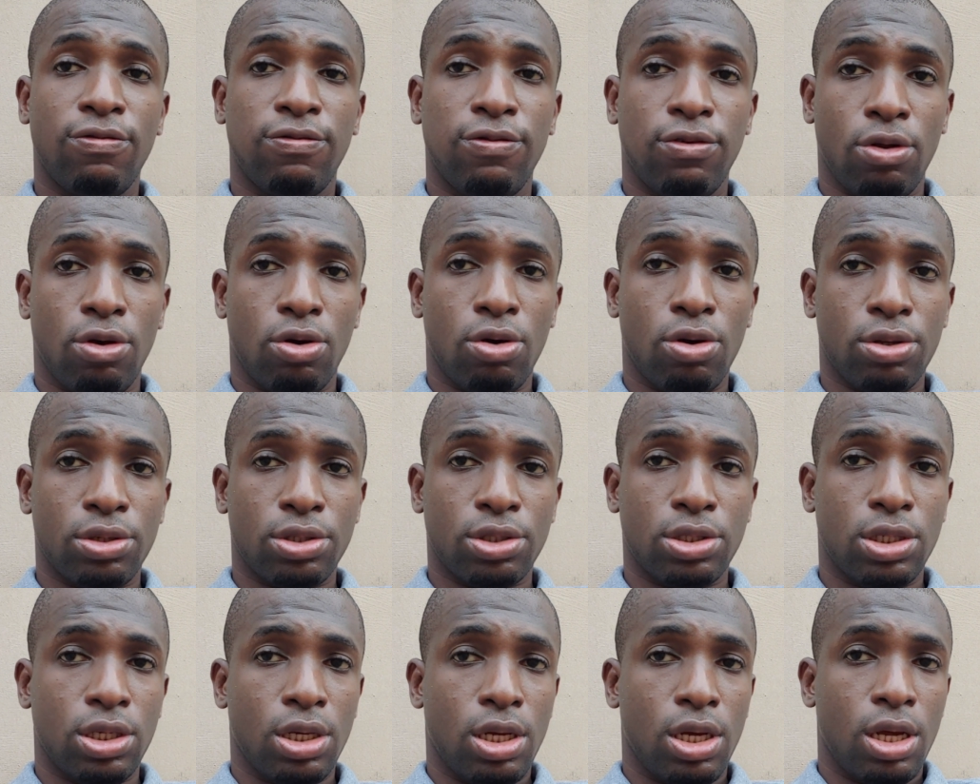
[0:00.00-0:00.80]

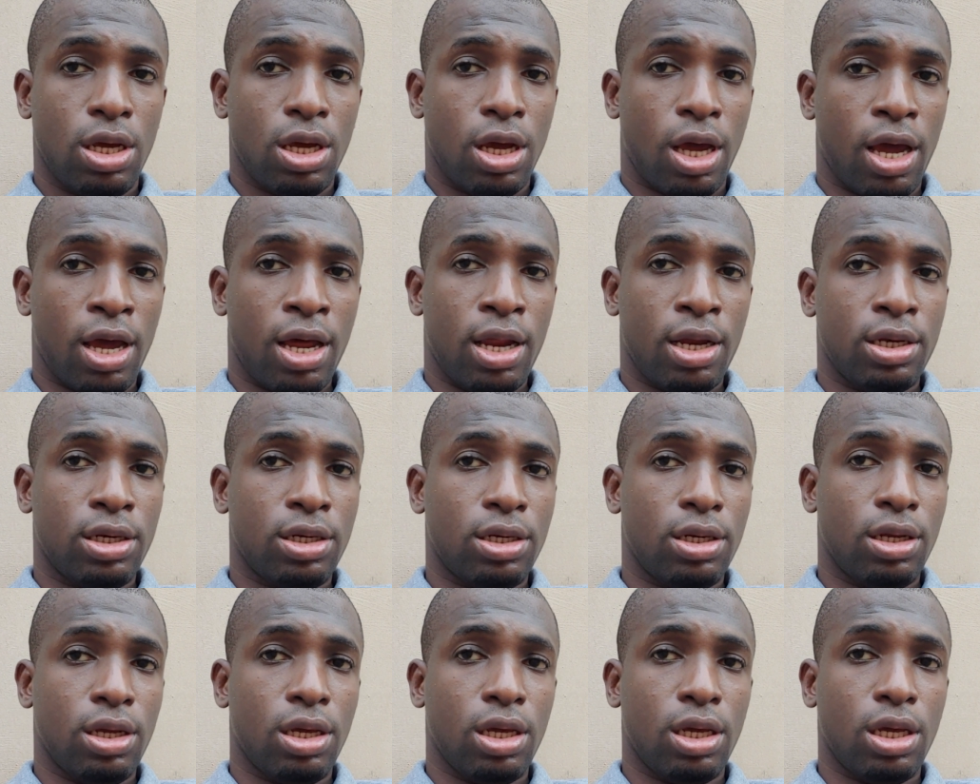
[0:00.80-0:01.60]
flaws, and